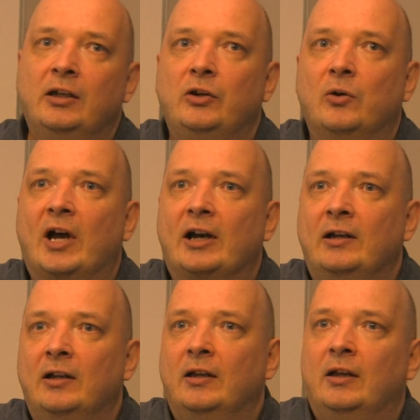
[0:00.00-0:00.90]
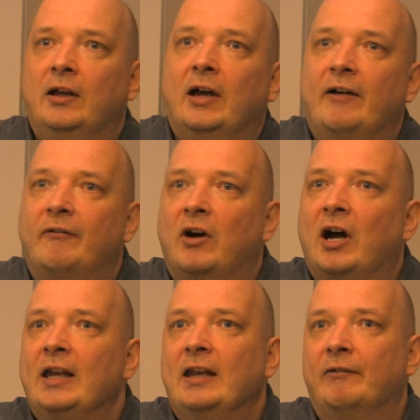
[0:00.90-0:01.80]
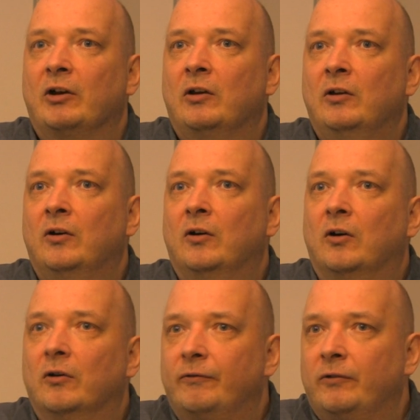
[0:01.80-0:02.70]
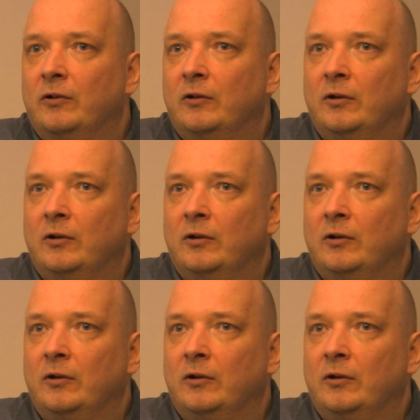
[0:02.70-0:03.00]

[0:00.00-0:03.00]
you have high level of